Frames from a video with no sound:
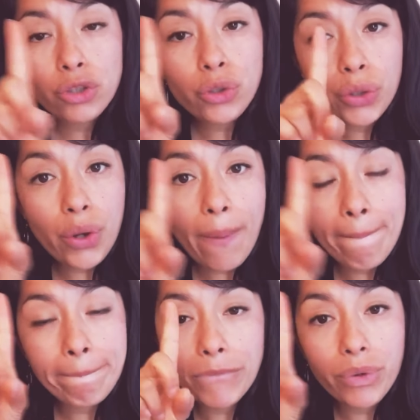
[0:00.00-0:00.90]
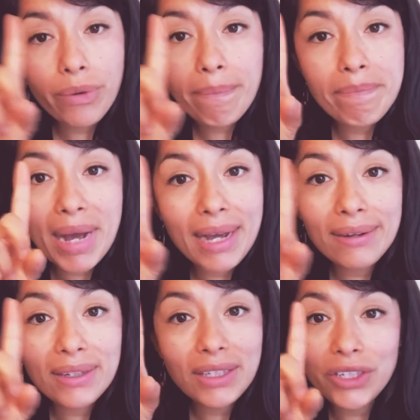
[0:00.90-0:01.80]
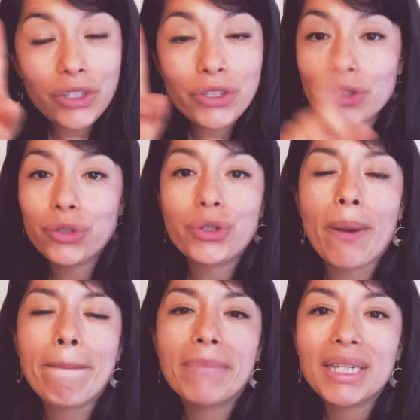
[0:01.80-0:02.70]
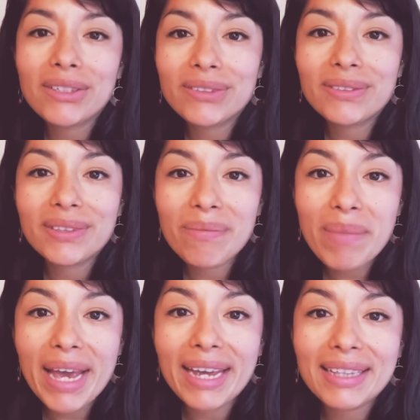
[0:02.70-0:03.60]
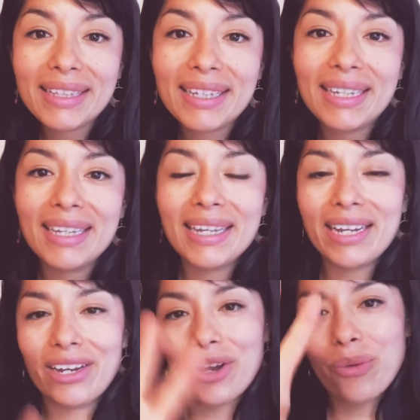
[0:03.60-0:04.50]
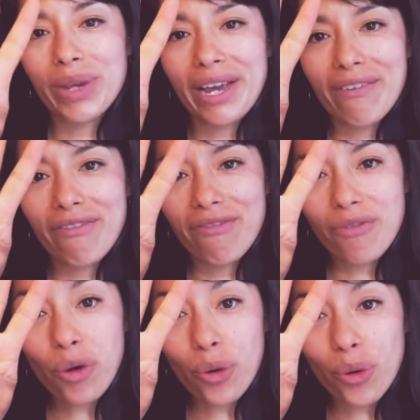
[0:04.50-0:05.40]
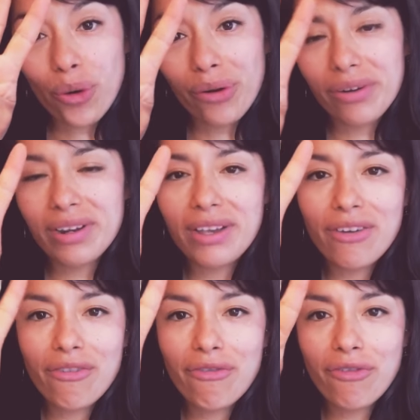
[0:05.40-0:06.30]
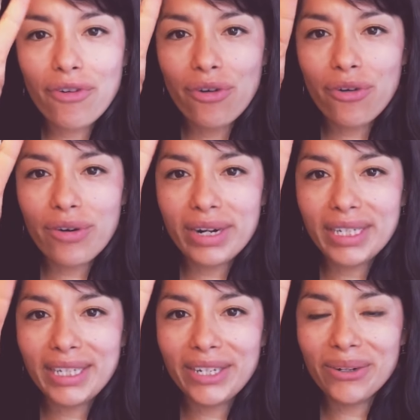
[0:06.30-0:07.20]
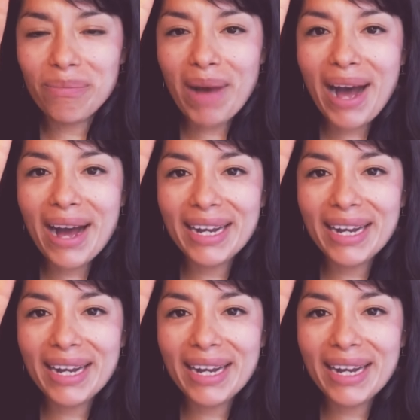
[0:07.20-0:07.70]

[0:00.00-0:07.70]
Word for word: no more monkeys jumping on the bed. And now we have four, four little monkeys